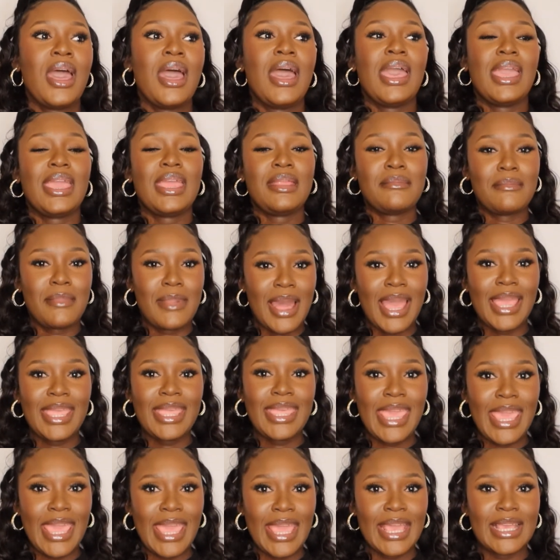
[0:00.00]
In my
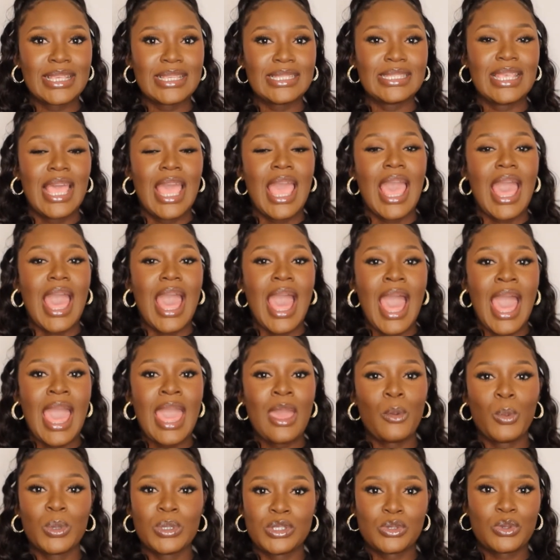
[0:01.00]
case, I
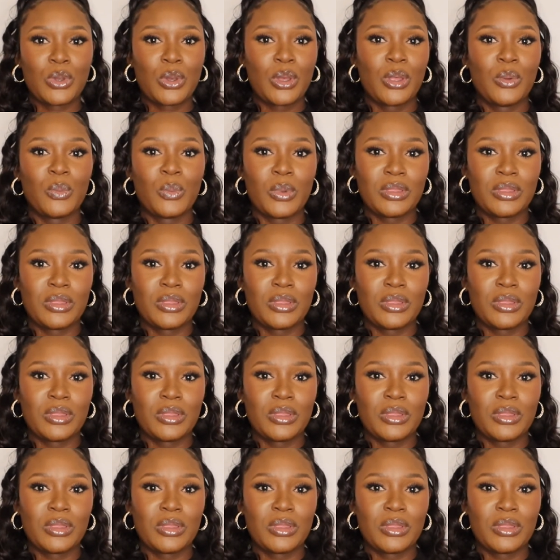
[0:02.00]
was going